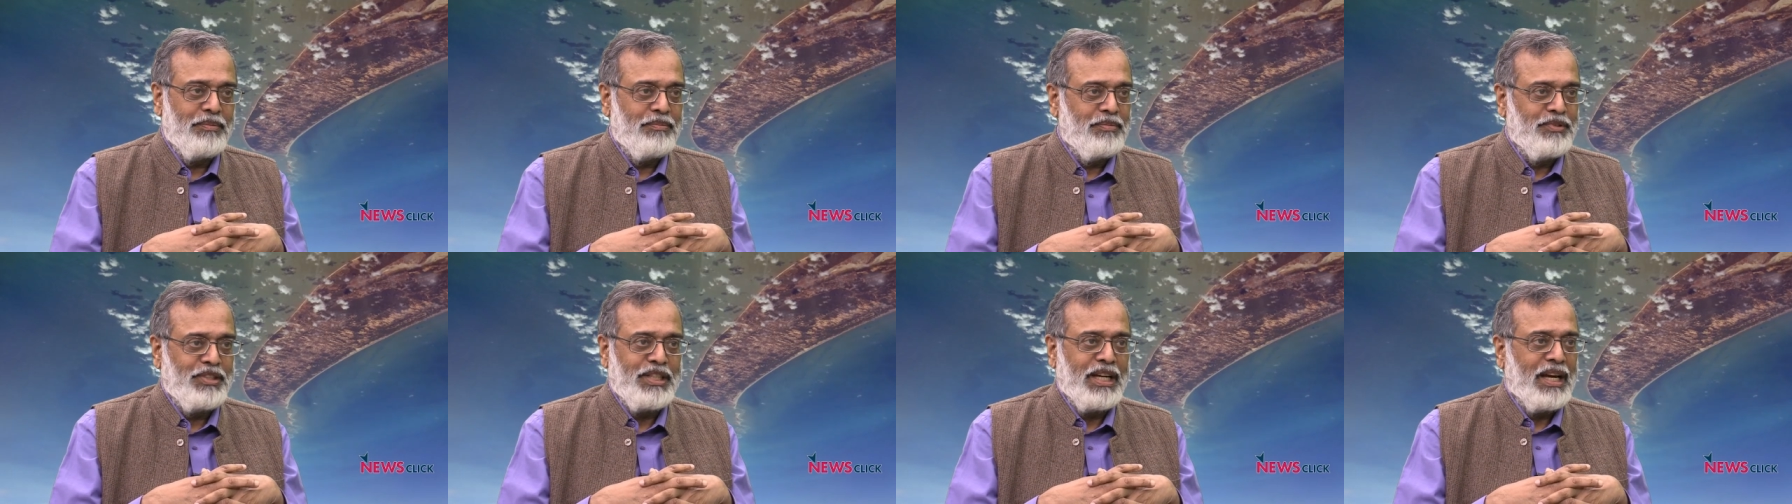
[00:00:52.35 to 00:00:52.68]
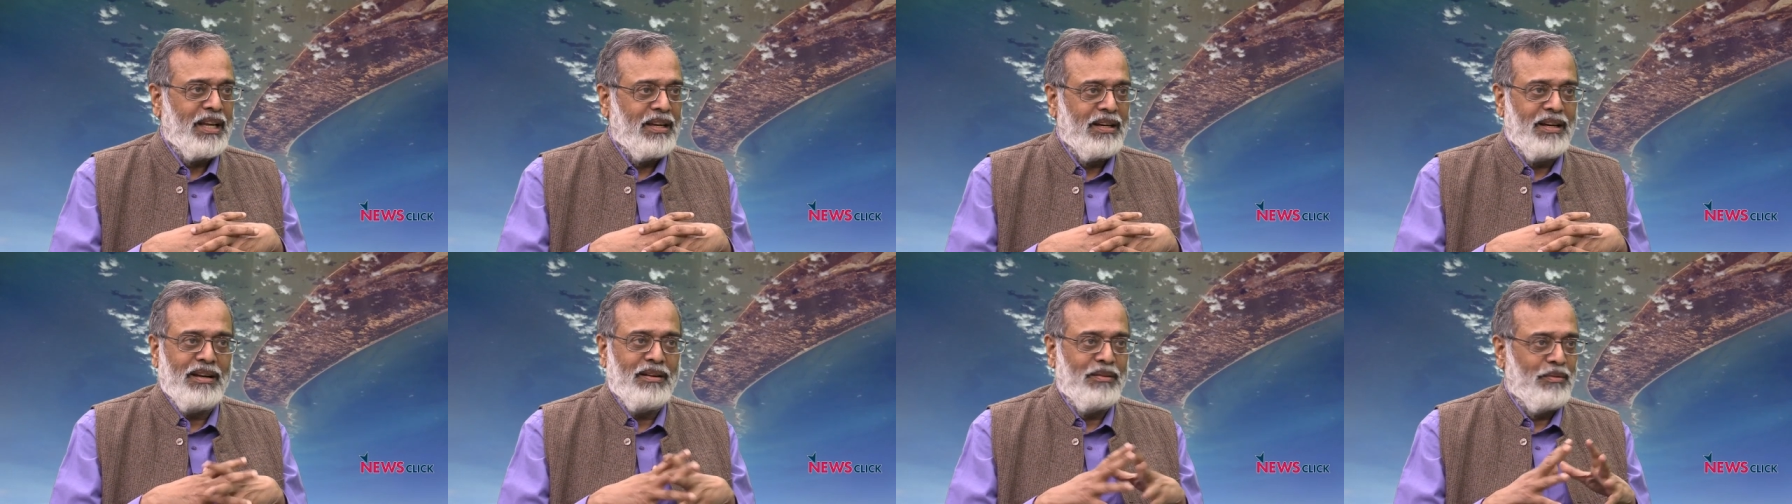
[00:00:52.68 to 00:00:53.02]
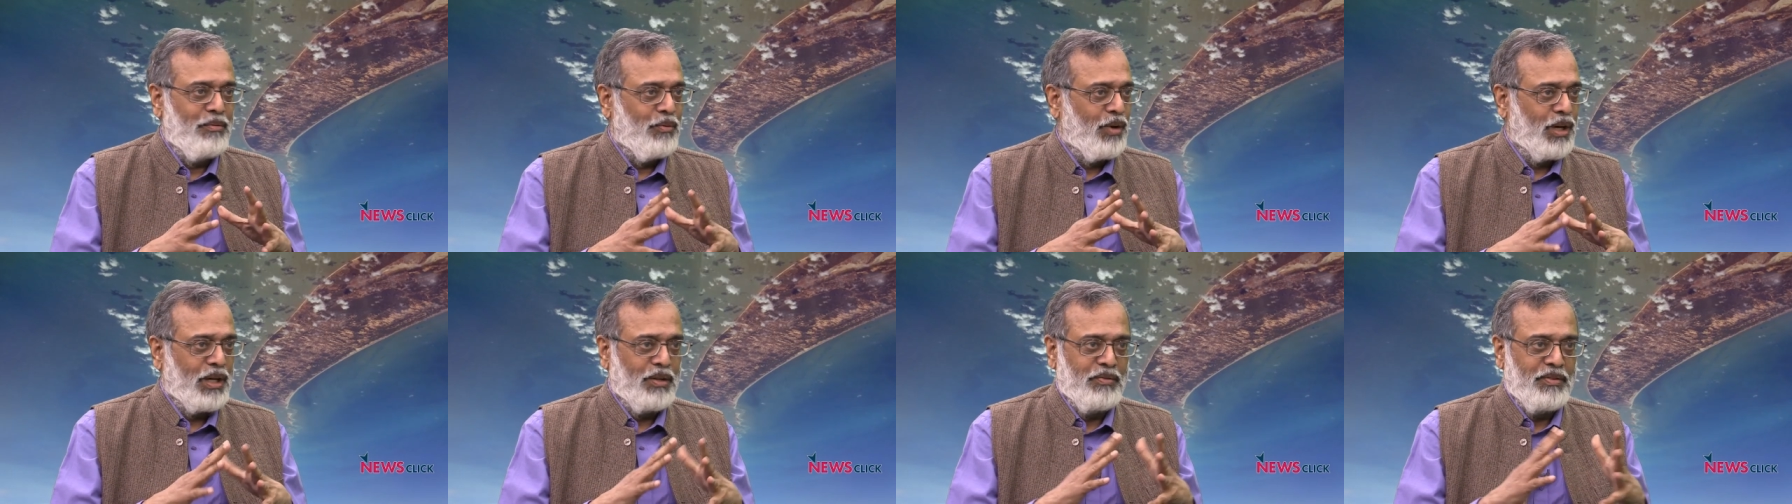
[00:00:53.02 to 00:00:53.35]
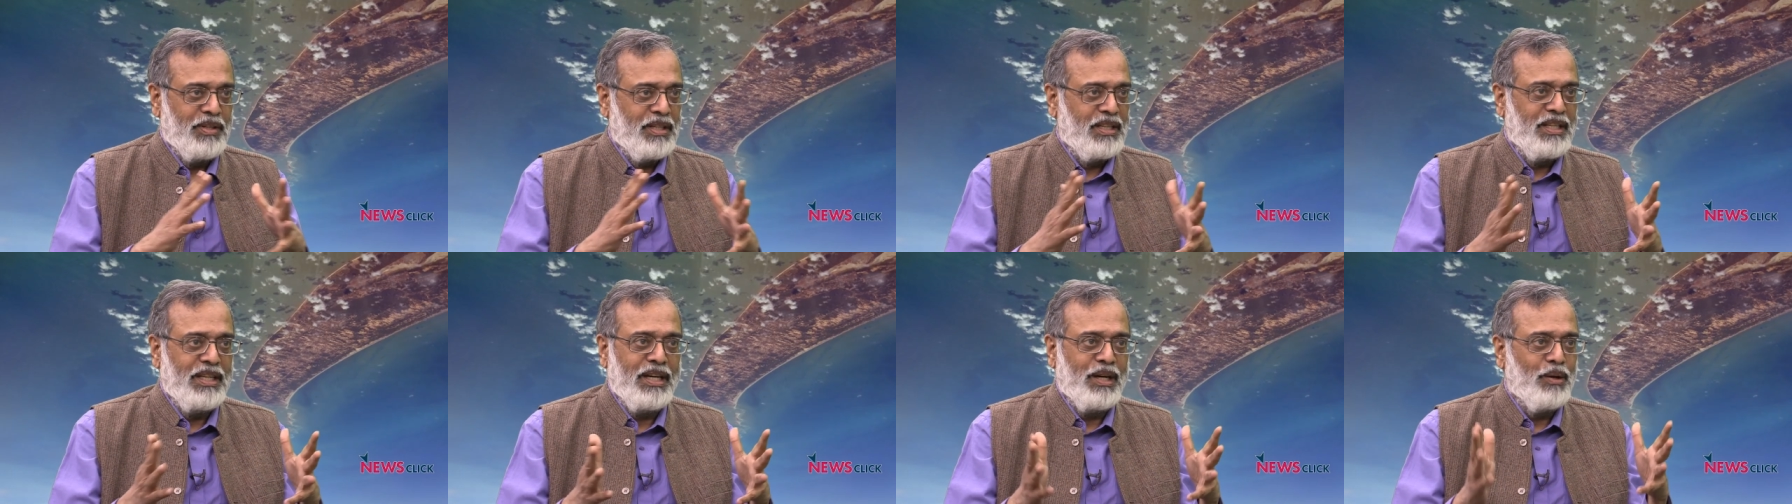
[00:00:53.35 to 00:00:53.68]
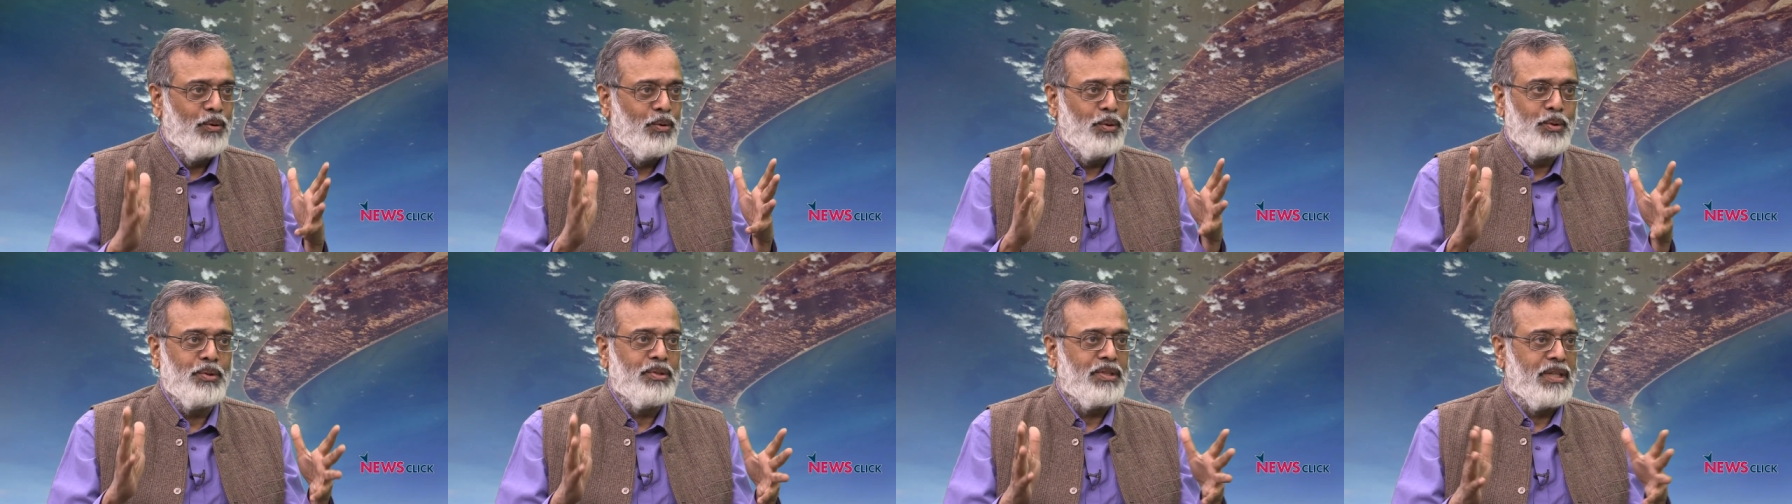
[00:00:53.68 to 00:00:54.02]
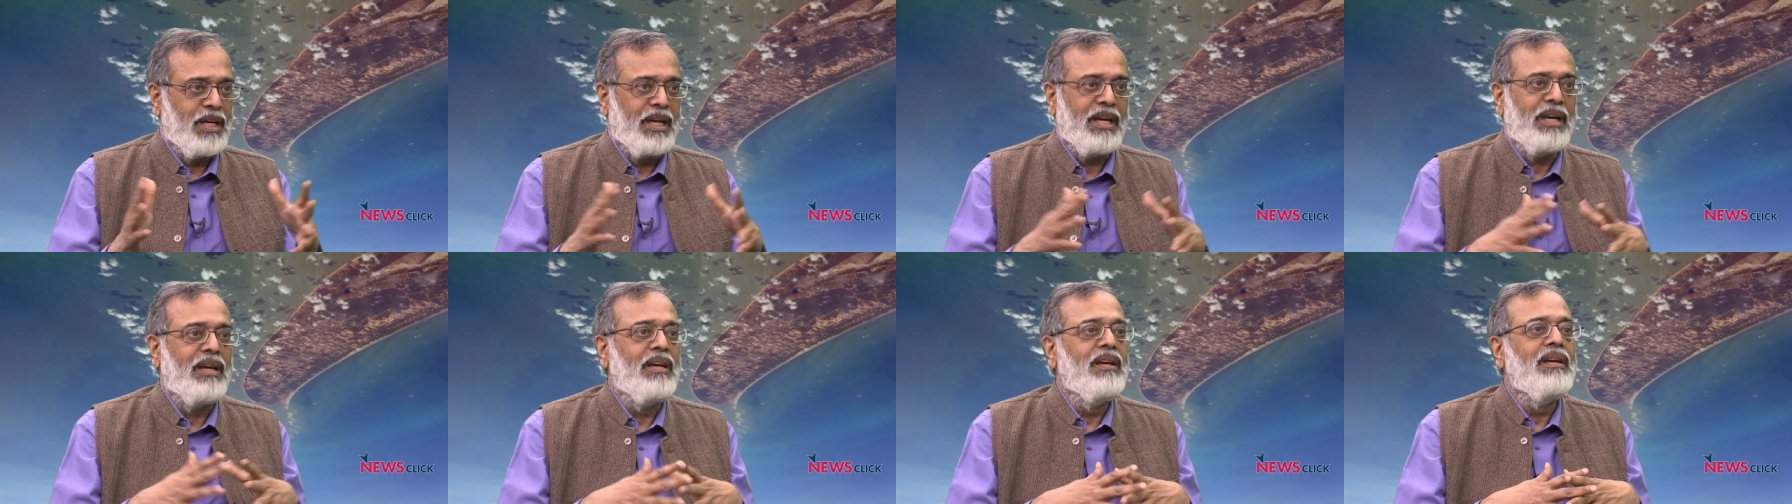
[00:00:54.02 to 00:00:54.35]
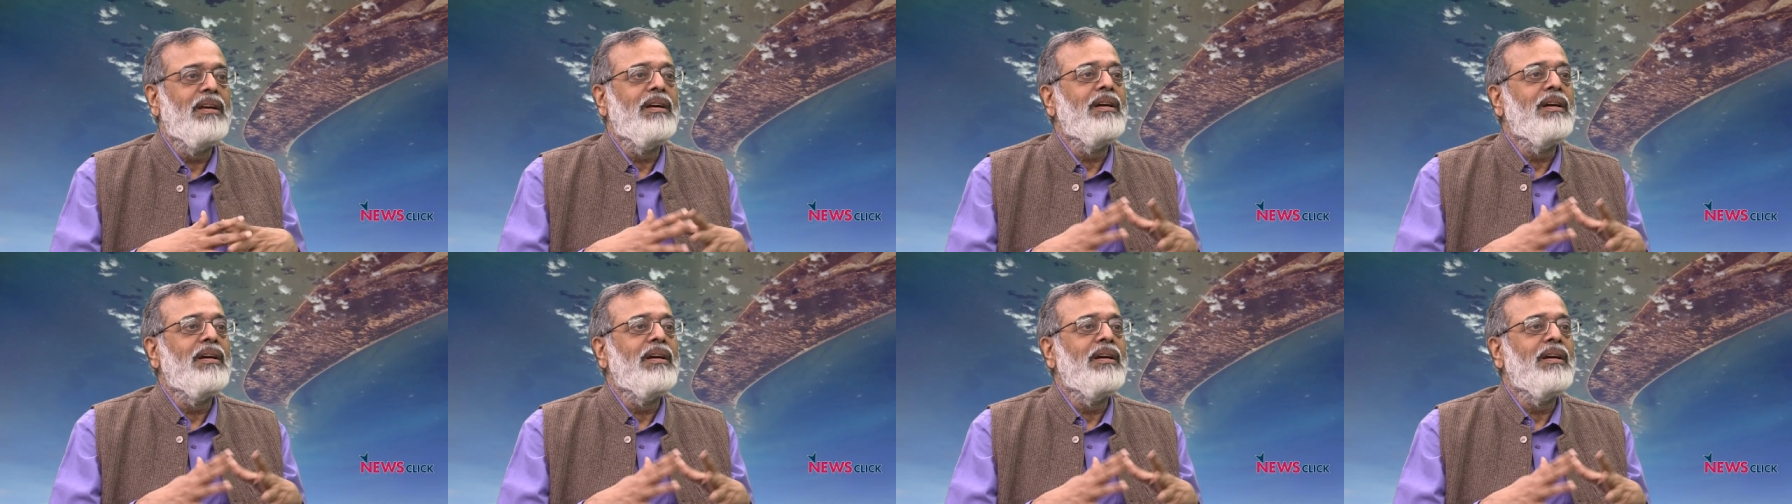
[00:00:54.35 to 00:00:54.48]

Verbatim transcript: channel, whatever they're going to say,